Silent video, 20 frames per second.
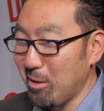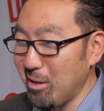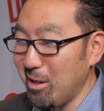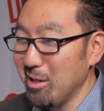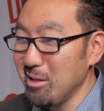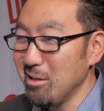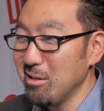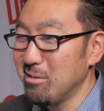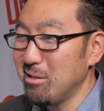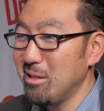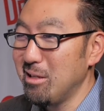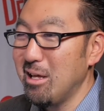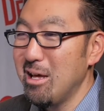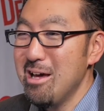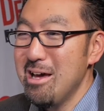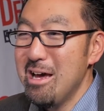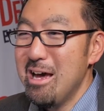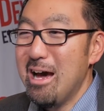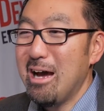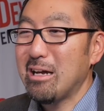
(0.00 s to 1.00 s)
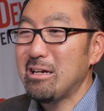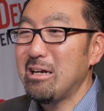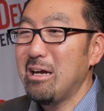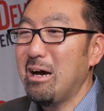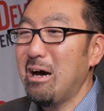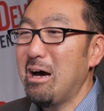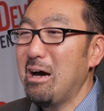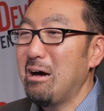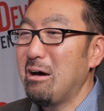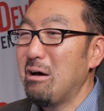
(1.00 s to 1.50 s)
work on this, and
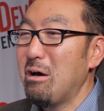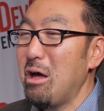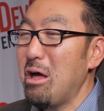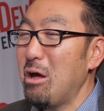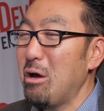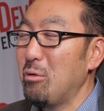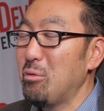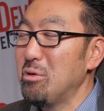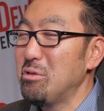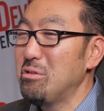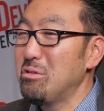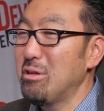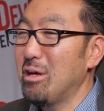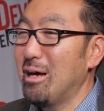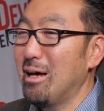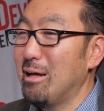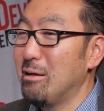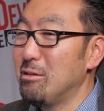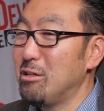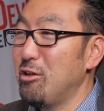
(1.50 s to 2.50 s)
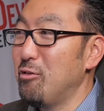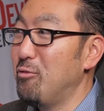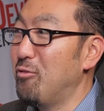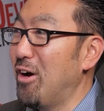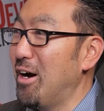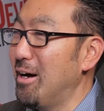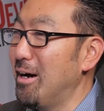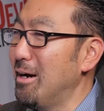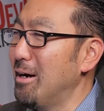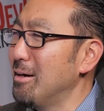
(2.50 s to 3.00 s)
it was
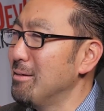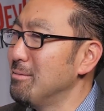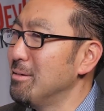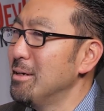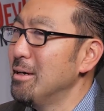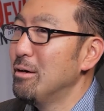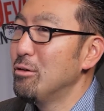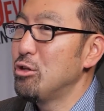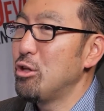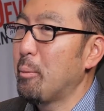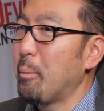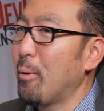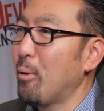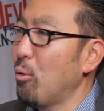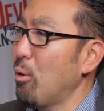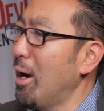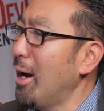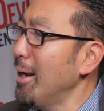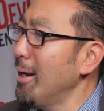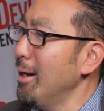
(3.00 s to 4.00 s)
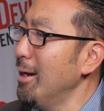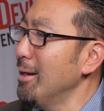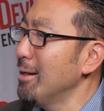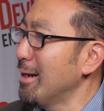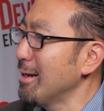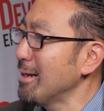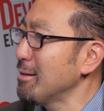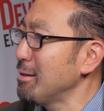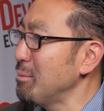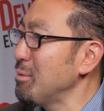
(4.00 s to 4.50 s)
the pariah.
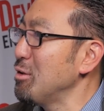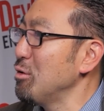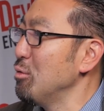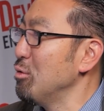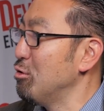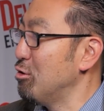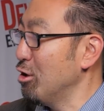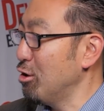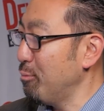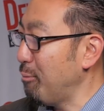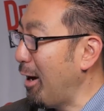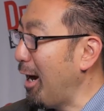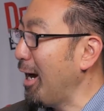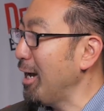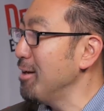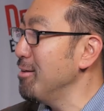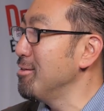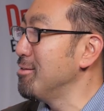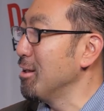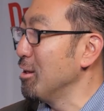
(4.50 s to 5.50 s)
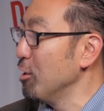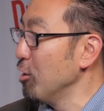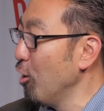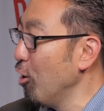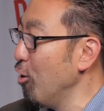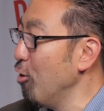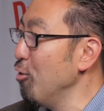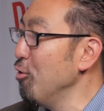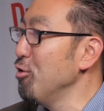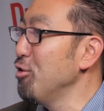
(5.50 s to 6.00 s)
I guess that means it was despised. He
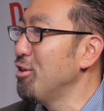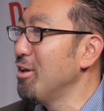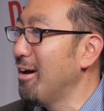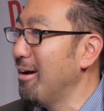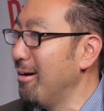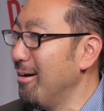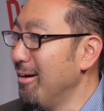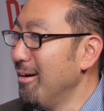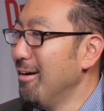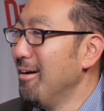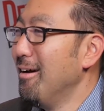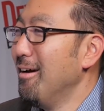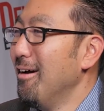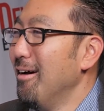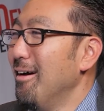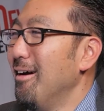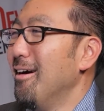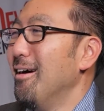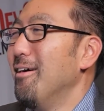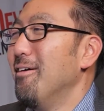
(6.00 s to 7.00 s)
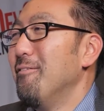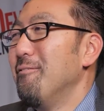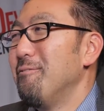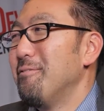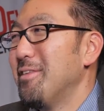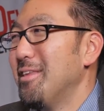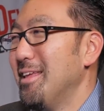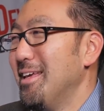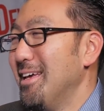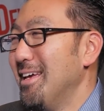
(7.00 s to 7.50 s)
was, and came back in
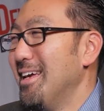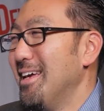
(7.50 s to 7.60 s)
like